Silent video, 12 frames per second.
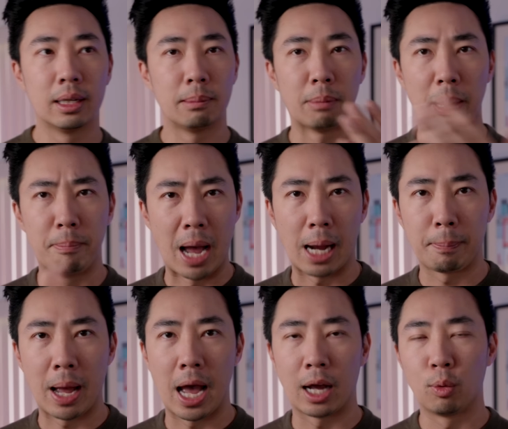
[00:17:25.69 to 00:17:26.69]
my
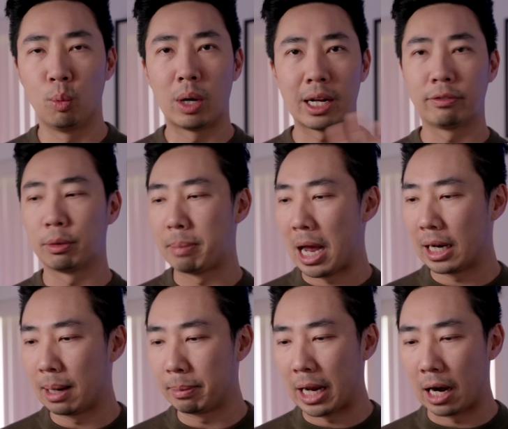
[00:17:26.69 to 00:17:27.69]
backpack, whatever bag
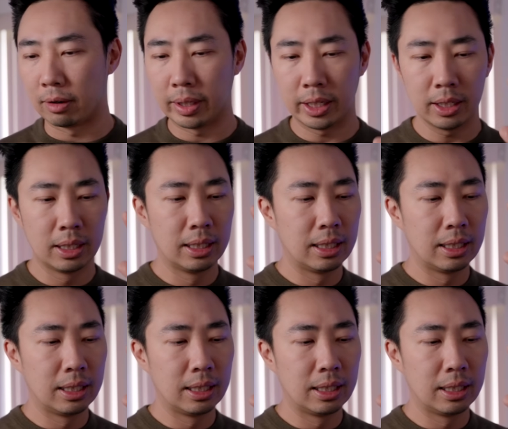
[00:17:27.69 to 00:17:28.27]
I'm carrying.